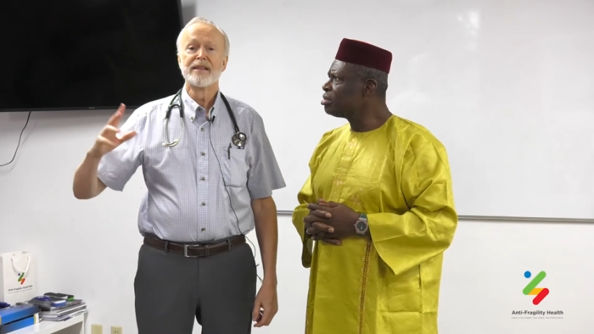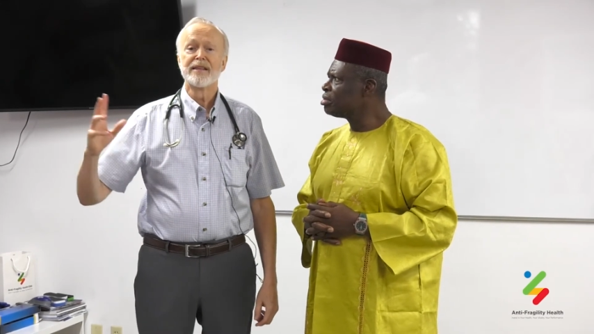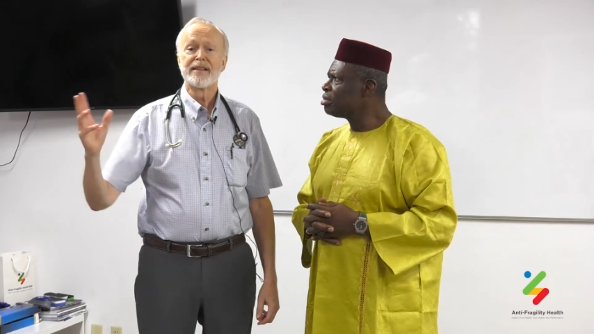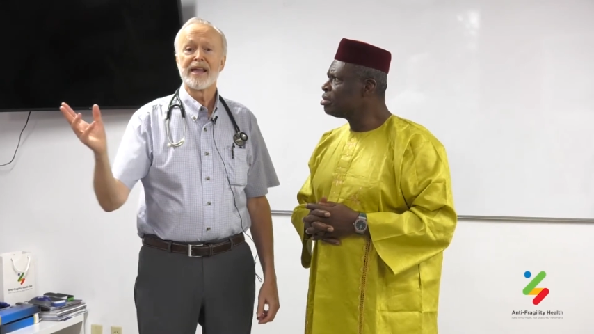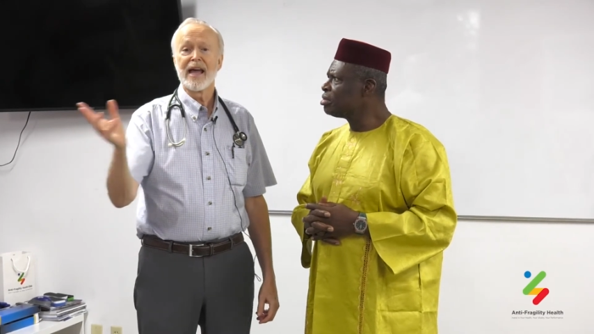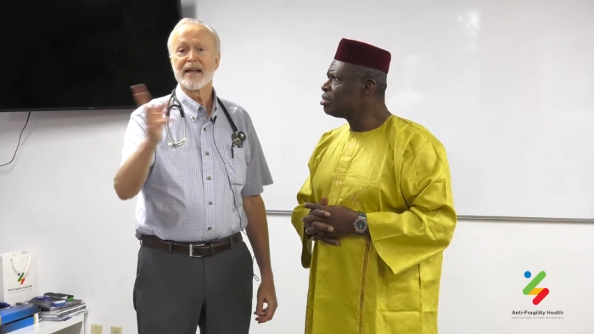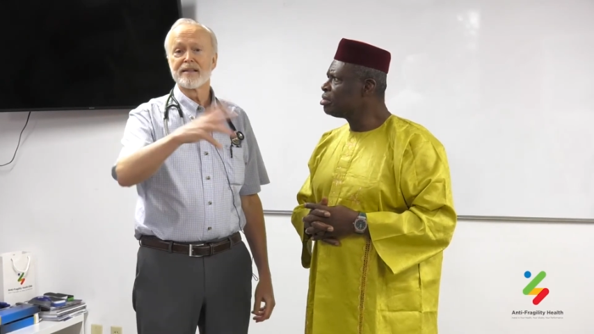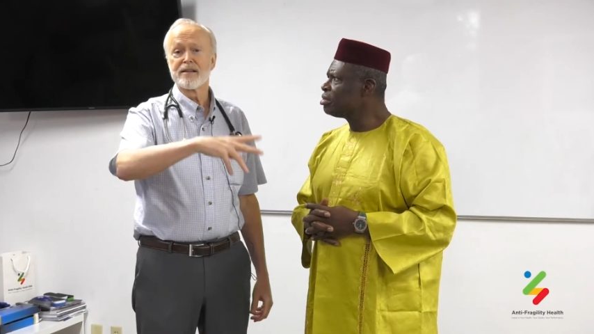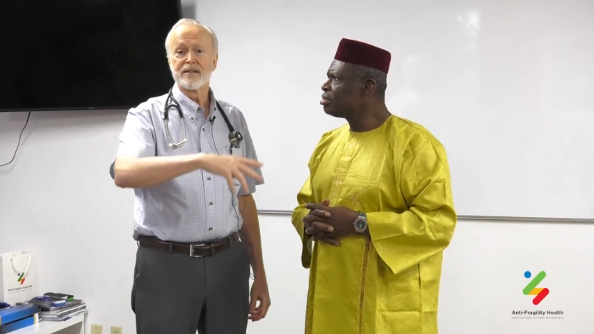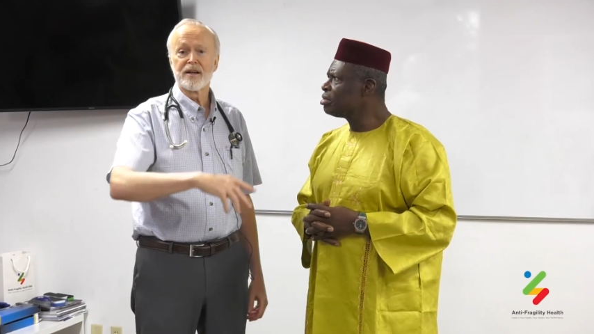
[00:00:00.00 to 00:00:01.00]
Speaker 1: that they
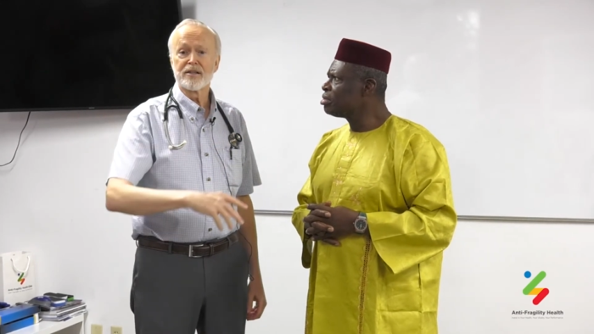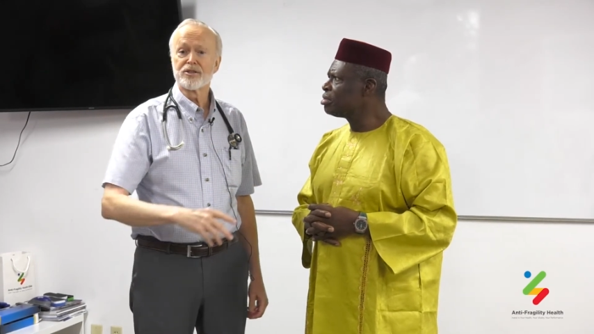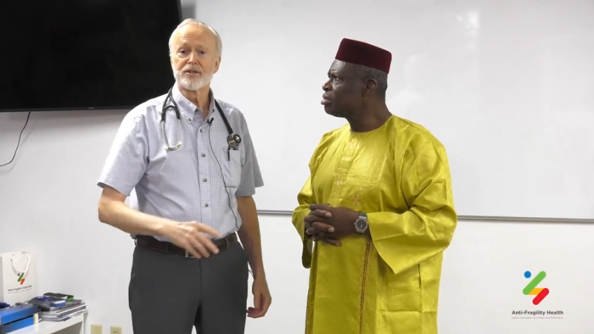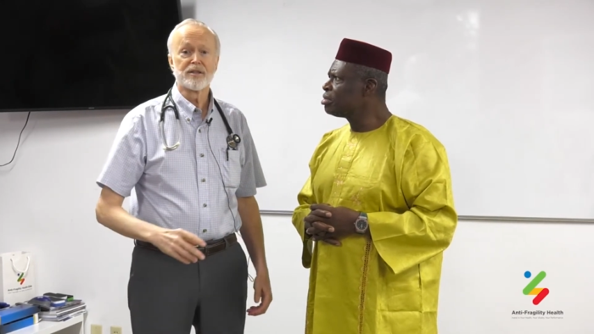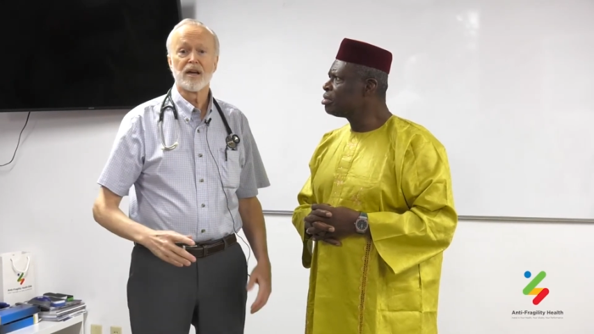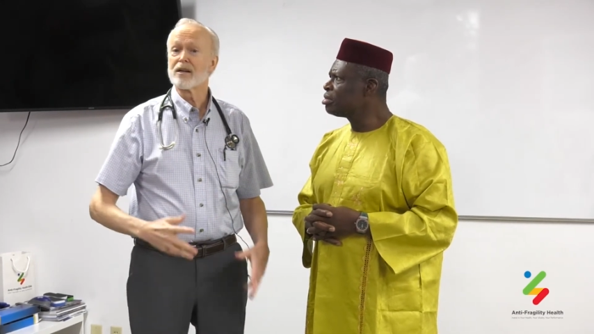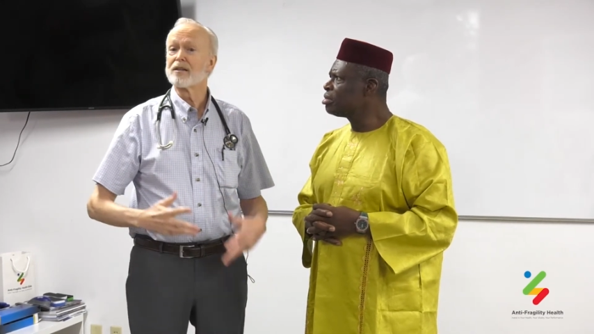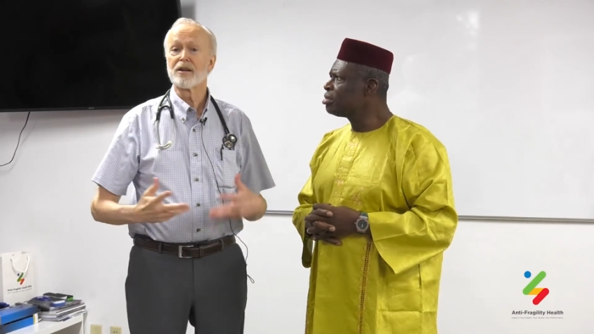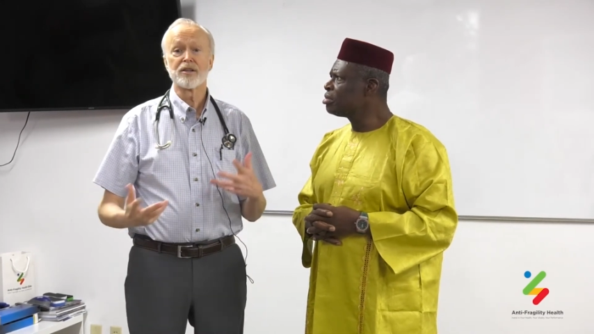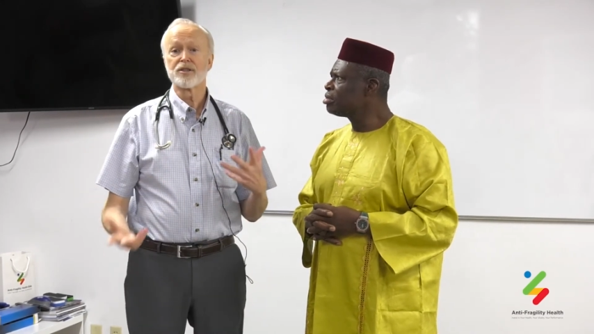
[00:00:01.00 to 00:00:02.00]
had concussion a
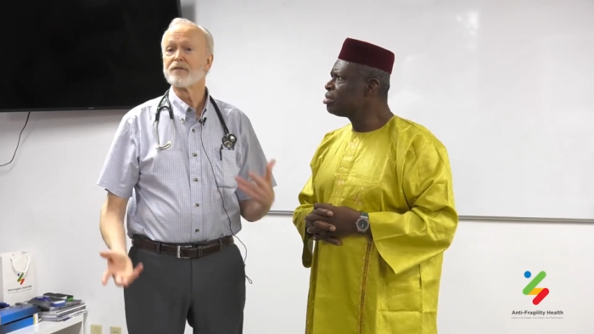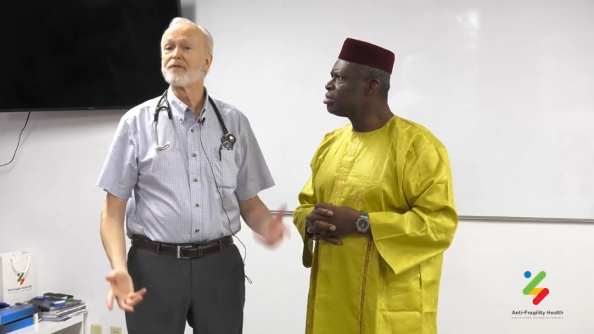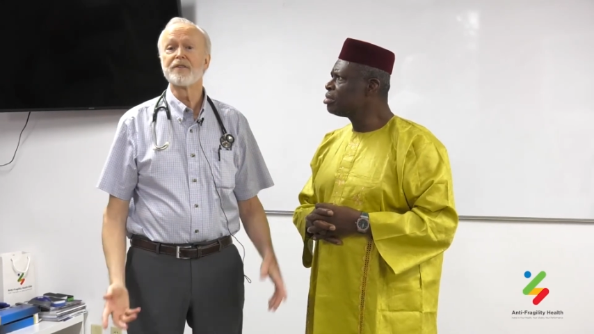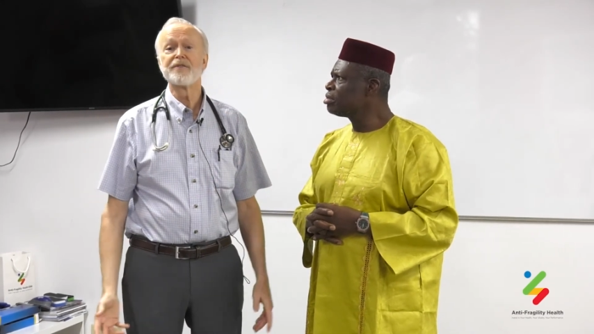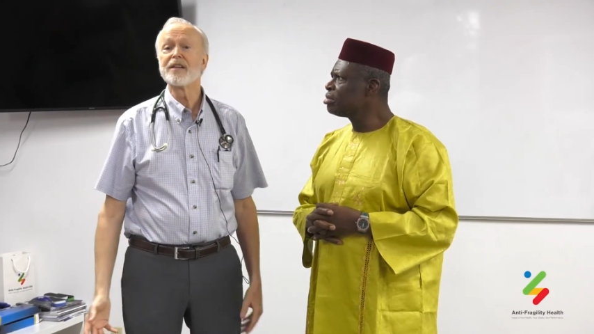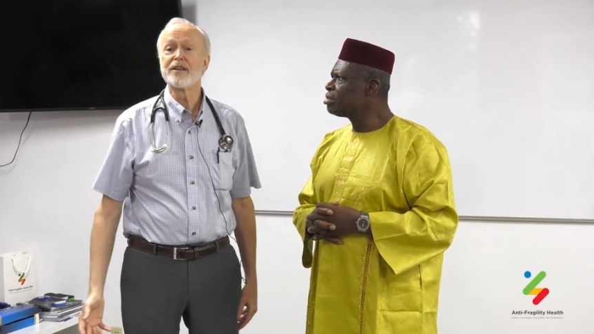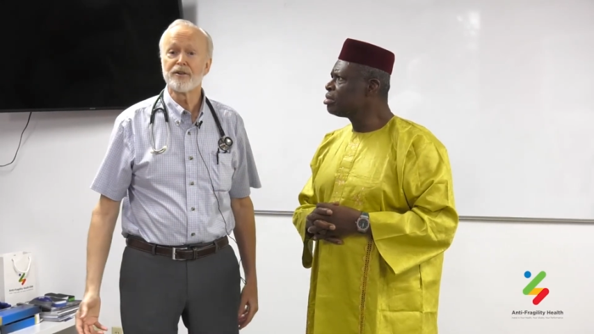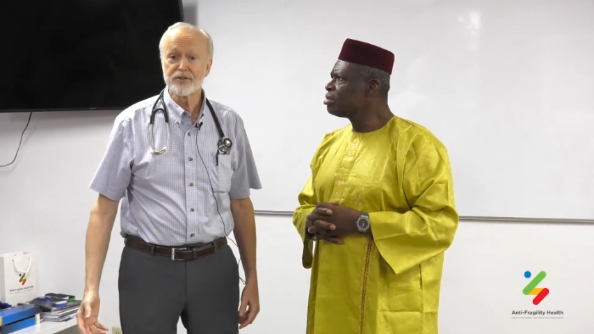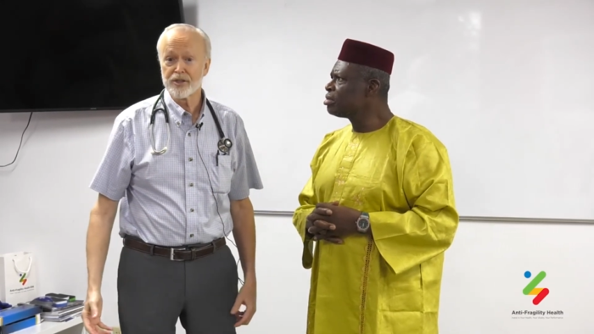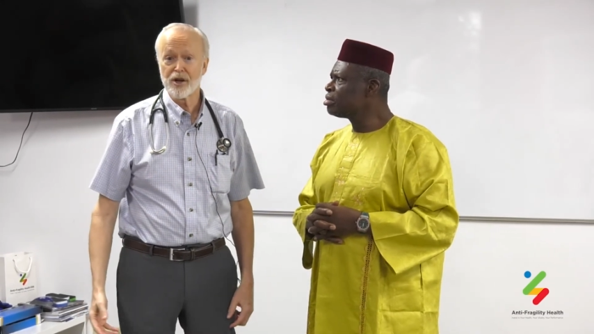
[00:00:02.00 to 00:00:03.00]
concussion 50
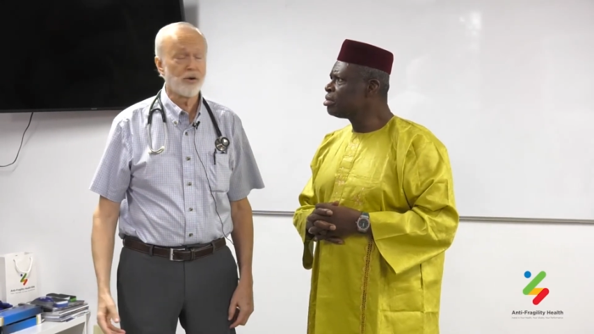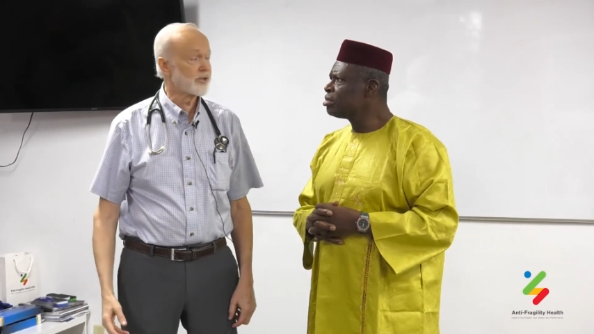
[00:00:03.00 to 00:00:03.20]
years ago